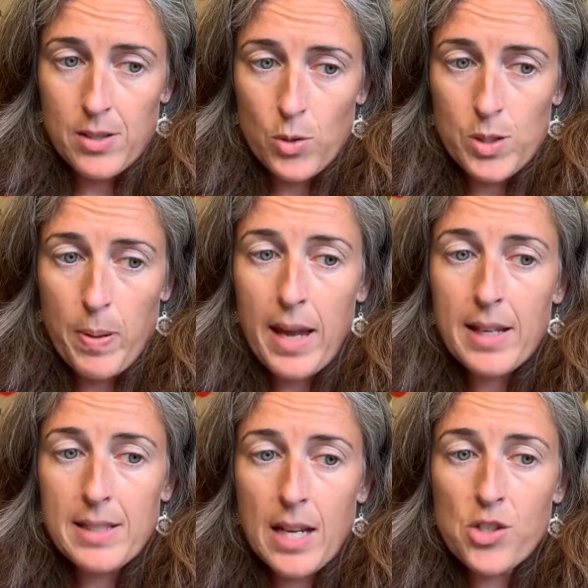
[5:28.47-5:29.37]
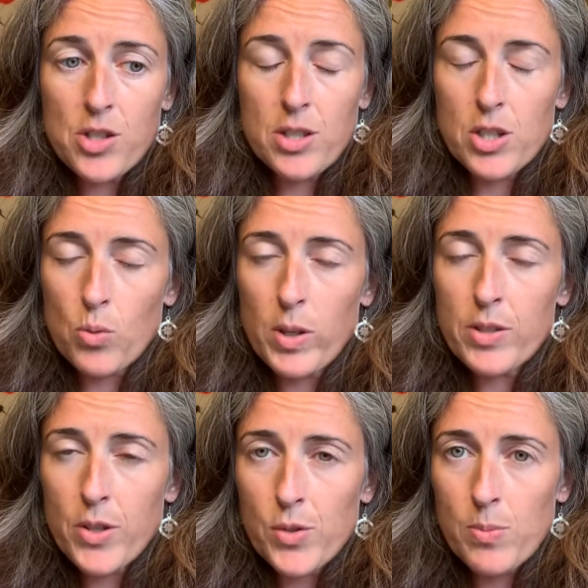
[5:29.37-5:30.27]
So it's paying attention to what
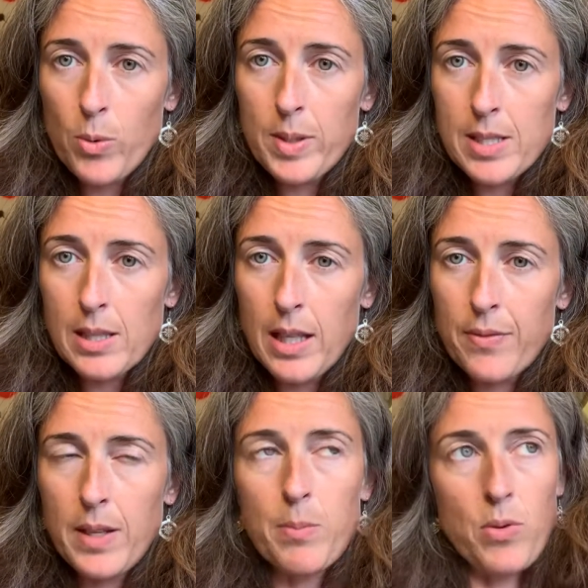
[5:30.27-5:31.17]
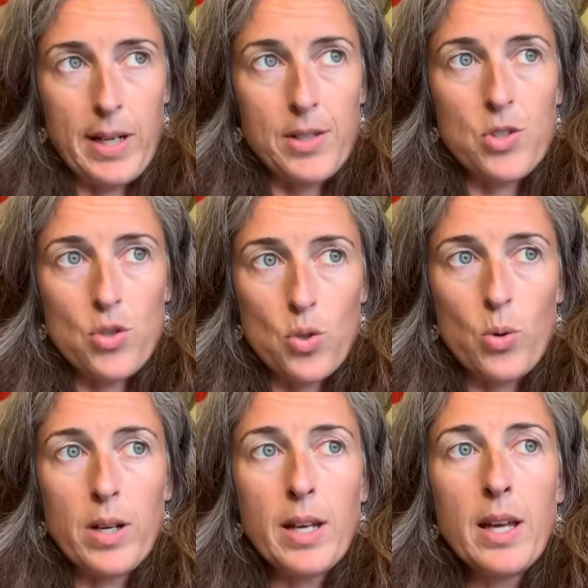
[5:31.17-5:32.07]
are those moments in life that bring us
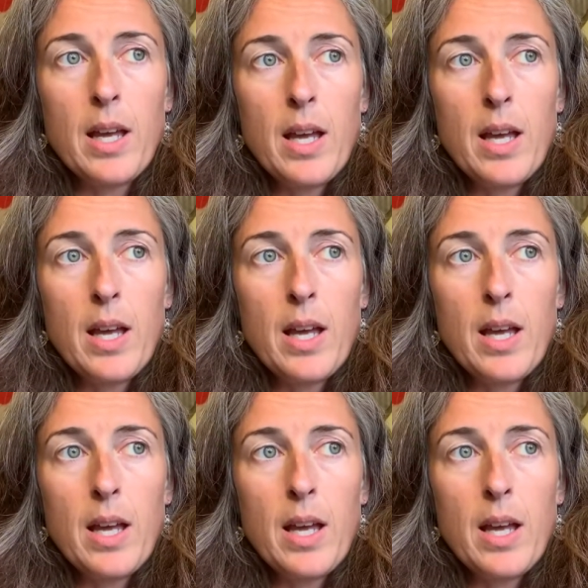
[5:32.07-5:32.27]
joy